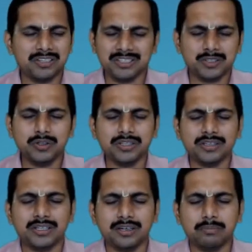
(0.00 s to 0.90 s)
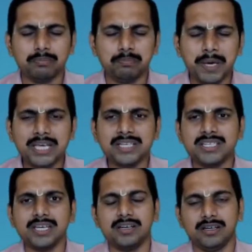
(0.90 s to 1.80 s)
So the
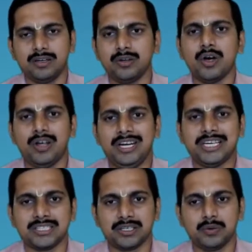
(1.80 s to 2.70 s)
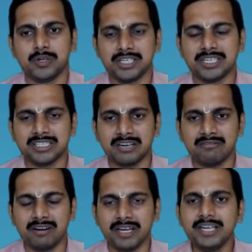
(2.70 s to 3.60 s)
basic knowledge what is
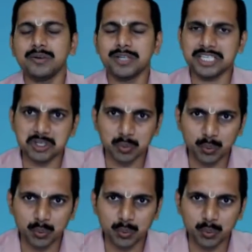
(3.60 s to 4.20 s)
required is